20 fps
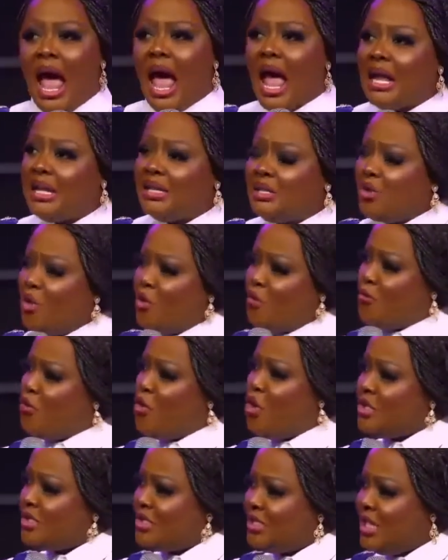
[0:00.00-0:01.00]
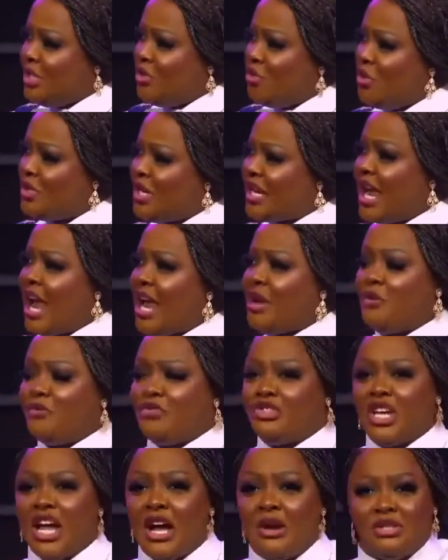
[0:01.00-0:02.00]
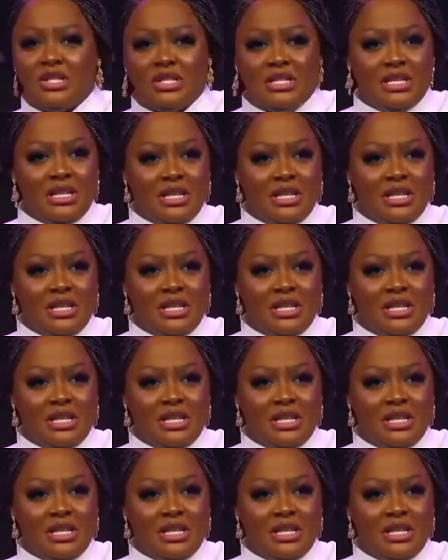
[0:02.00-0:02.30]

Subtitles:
and of course they know the kind of child